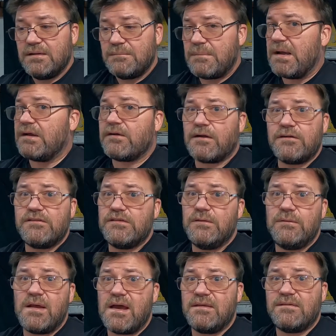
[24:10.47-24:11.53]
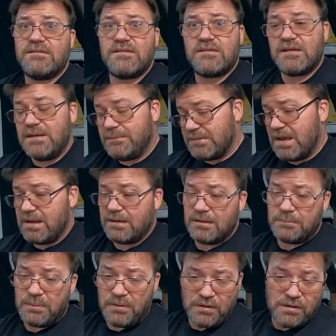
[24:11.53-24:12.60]
my car's too nice to just keep
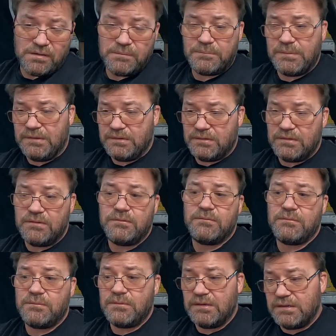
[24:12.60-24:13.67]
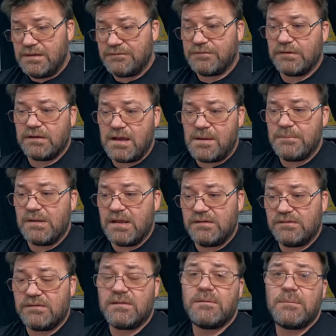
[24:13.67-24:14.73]
taking apart and putting new and different
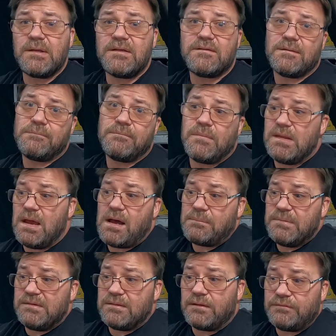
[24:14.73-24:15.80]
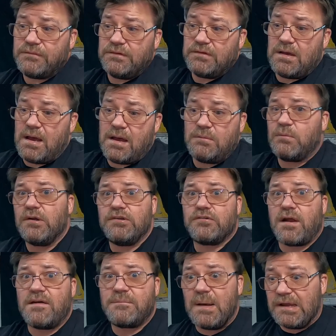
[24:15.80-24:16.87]
combinations in it, because I'll be selfish. I want to
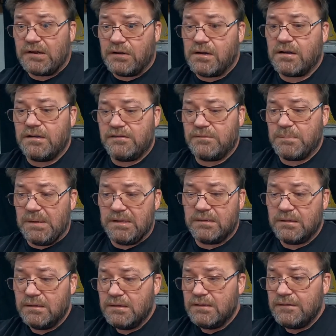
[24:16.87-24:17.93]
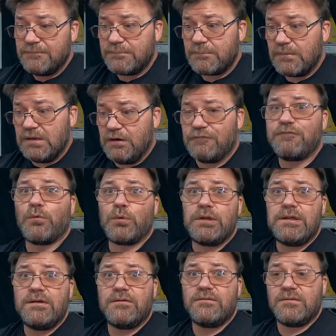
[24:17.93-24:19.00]
drive my car. It's been,
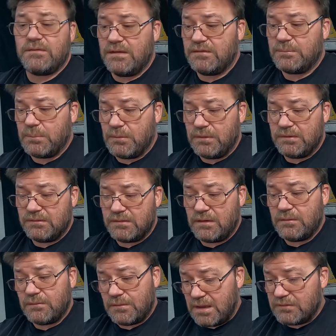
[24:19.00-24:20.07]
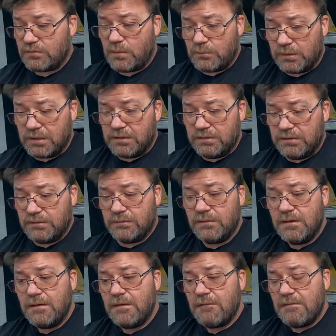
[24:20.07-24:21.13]
4 years at this point, so that's what we're going to do.
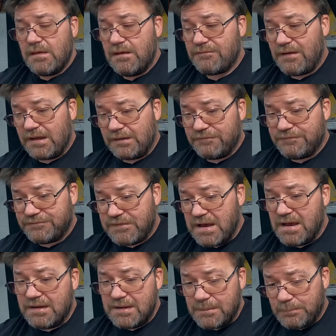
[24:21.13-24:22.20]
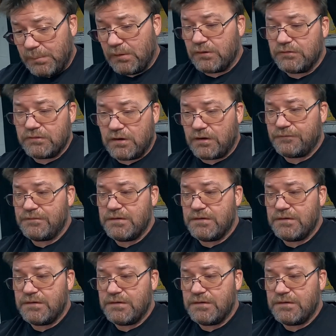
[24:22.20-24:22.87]
If I could find a parts car